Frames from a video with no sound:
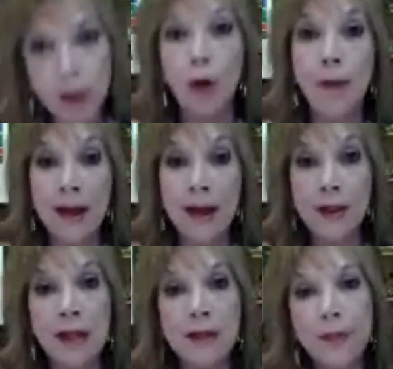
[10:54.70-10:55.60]
back into
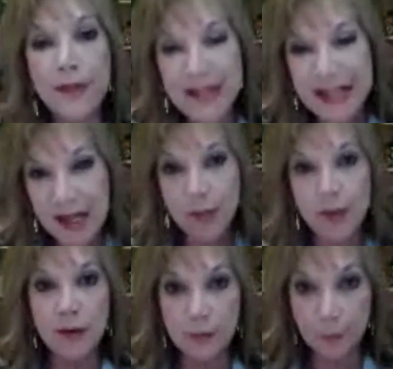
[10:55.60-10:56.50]
that deep
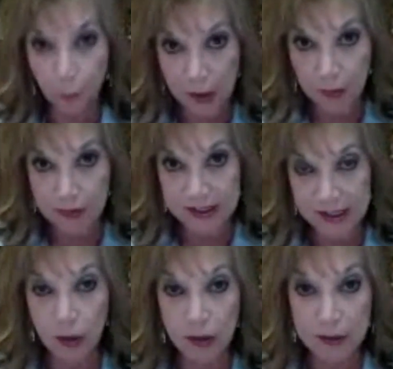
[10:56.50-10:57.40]
frequency
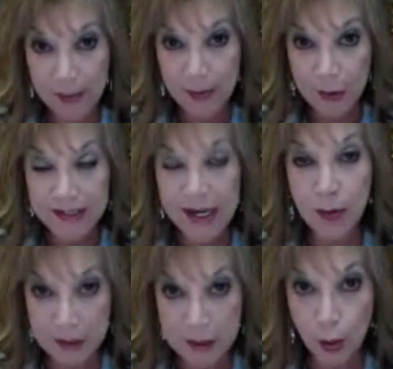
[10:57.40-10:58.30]
or deep interstate with a
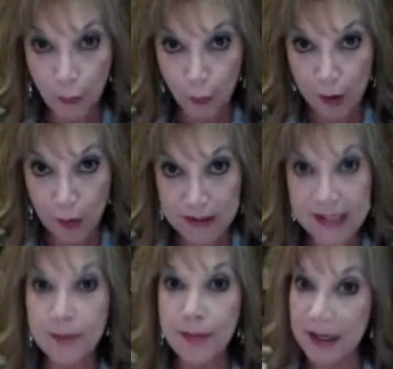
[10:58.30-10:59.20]
slower frequency
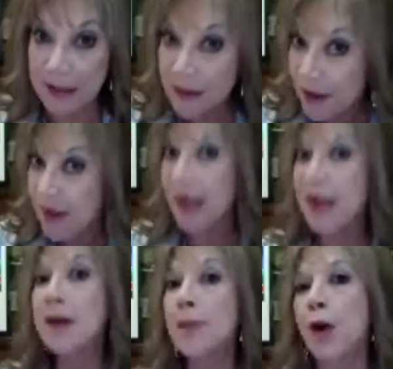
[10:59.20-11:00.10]
back into theta,
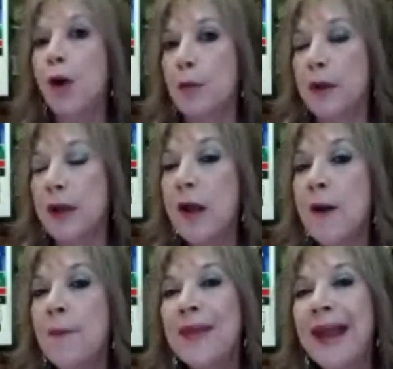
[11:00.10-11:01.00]
probably.
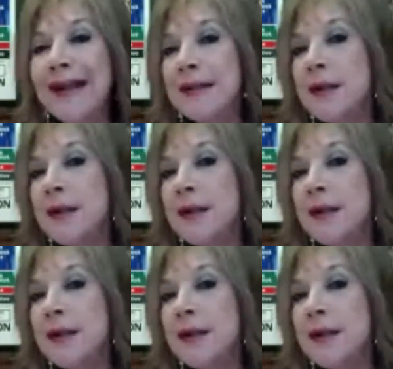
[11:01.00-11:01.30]
Anytime